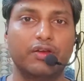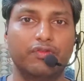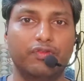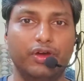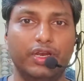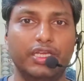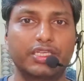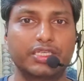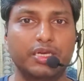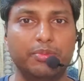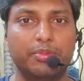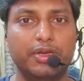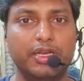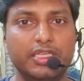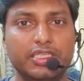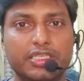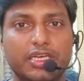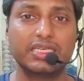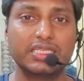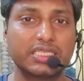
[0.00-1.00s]
For example,
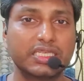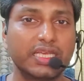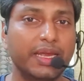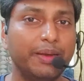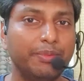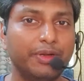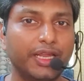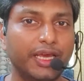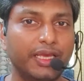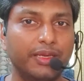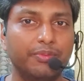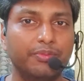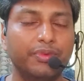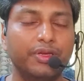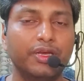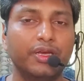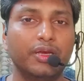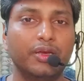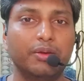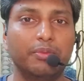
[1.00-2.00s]
at the same time,
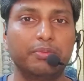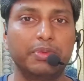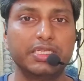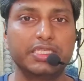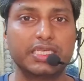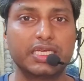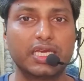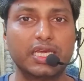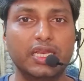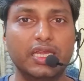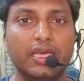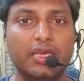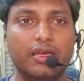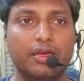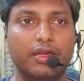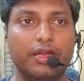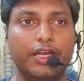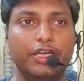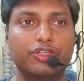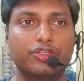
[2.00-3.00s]

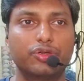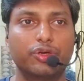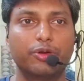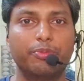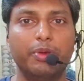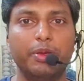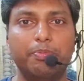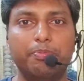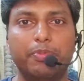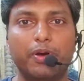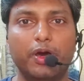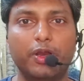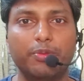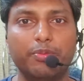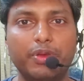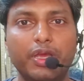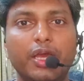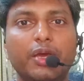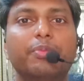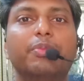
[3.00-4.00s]
basically it should be
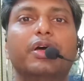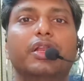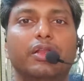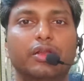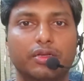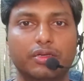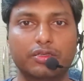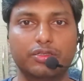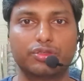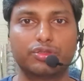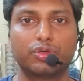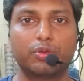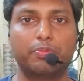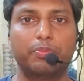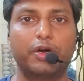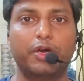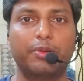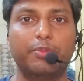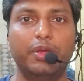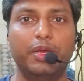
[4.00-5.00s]
permeable. So
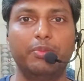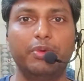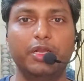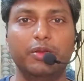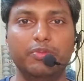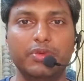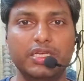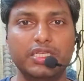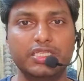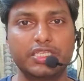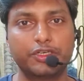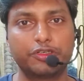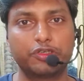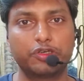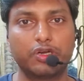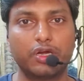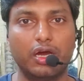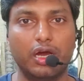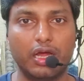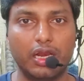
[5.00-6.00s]
permeable means it
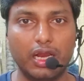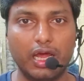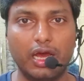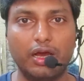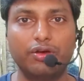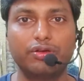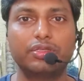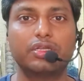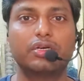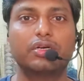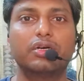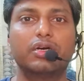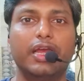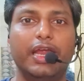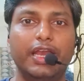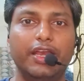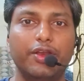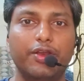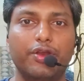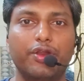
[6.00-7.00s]
should allow the
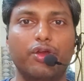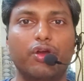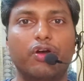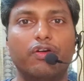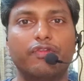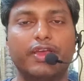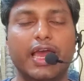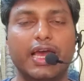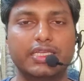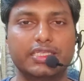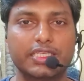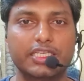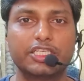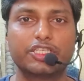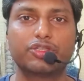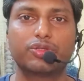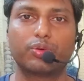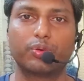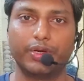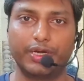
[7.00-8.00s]
entry of
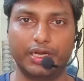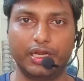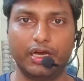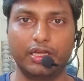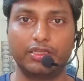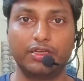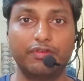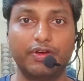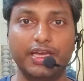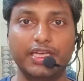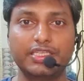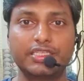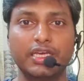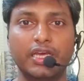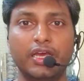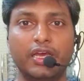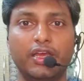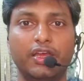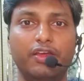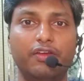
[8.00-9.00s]
gases through it. Otherwise,
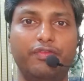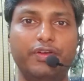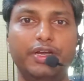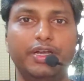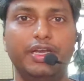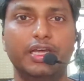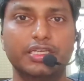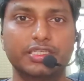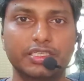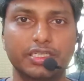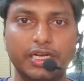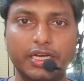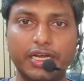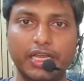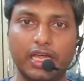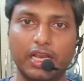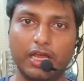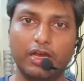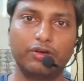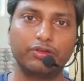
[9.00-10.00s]
if it doesn't
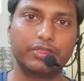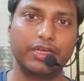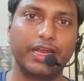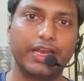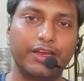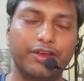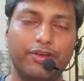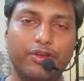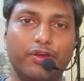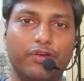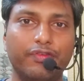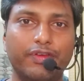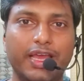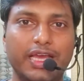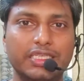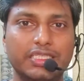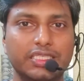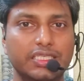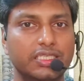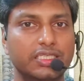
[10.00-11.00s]
allow the entry of
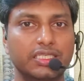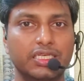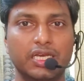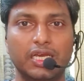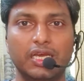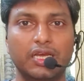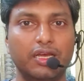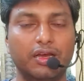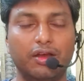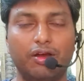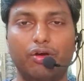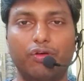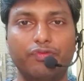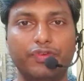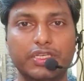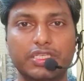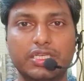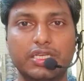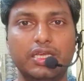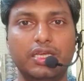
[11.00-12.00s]
gases,
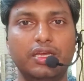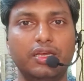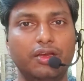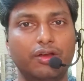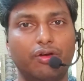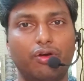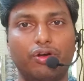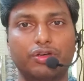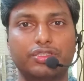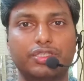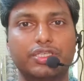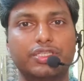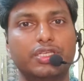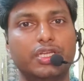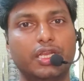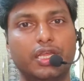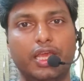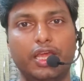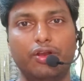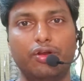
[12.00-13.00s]
obviously
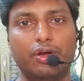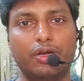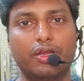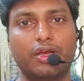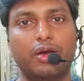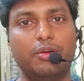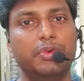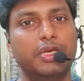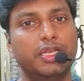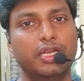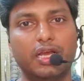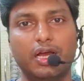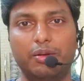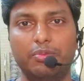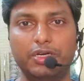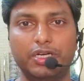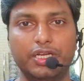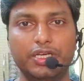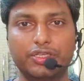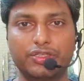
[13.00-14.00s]
oxygen cannot come in,
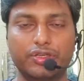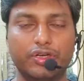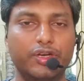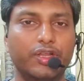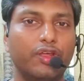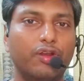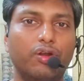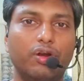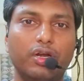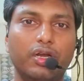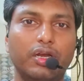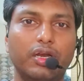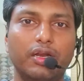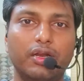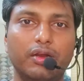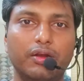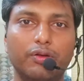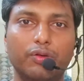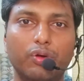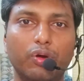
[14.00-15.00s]
carbon dioxide cannot
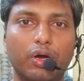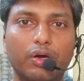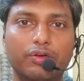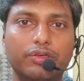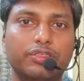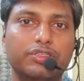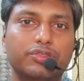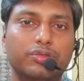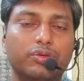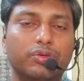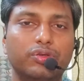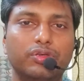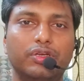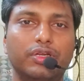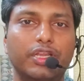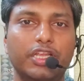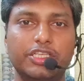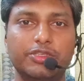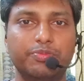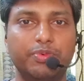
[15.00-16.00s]
go out, so
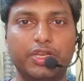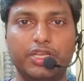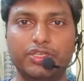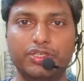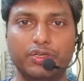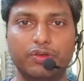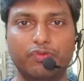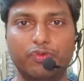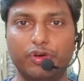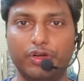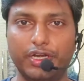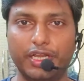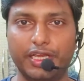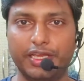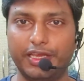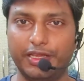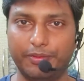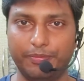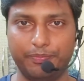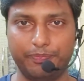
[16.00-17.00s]
respiration won't
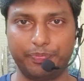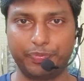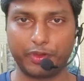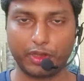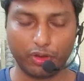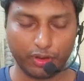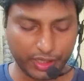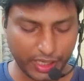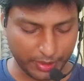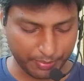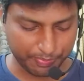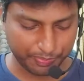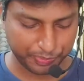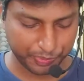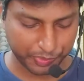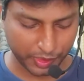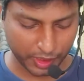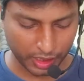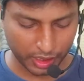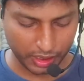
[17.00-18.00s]
take in. Okay,
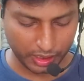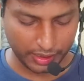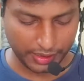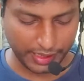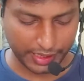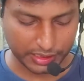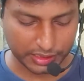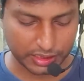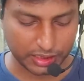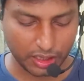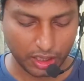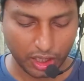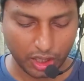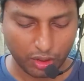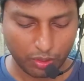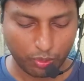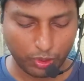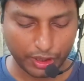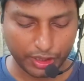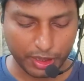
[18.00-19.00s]
next,
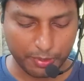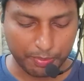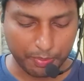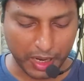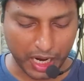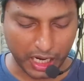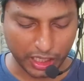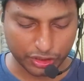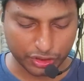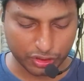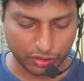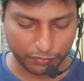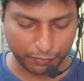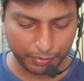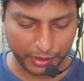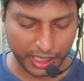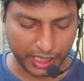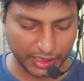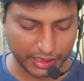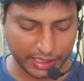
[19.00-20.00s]
what are the parts of
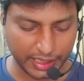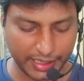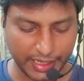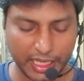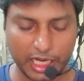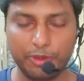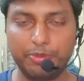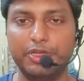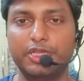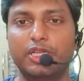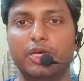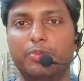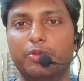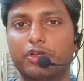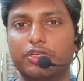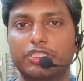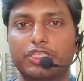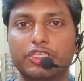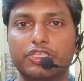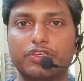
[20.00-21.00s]
plant that help in the
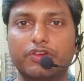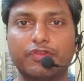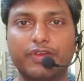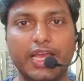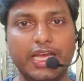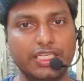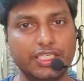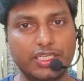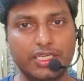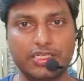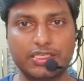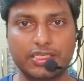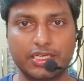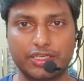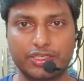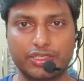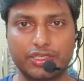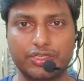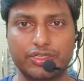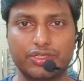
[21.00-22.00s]
process of gaseous
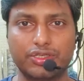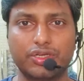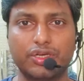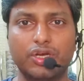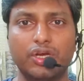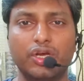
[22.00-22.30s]
exchange?